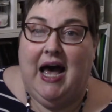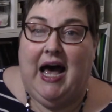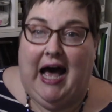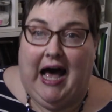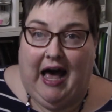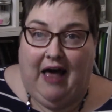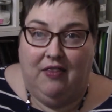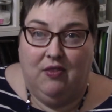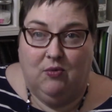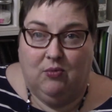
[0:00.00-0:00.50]

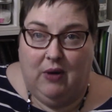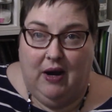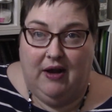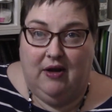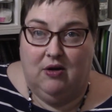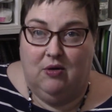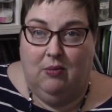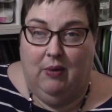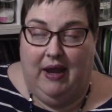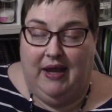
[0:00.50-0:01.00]
on the
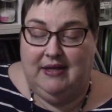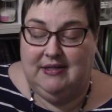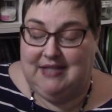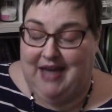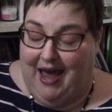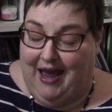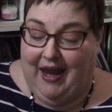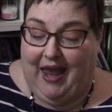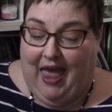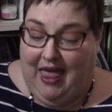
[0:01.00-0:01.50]
Rider Waite
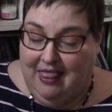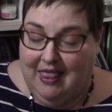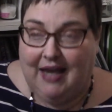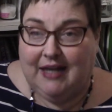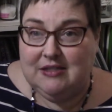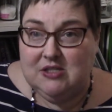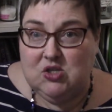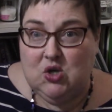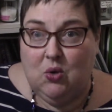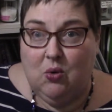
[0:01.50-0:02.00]
deck, and
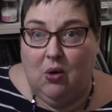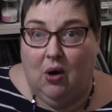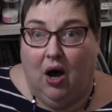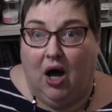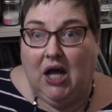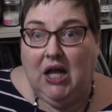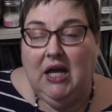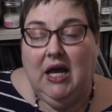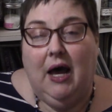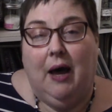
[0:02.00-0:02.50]
that's cool.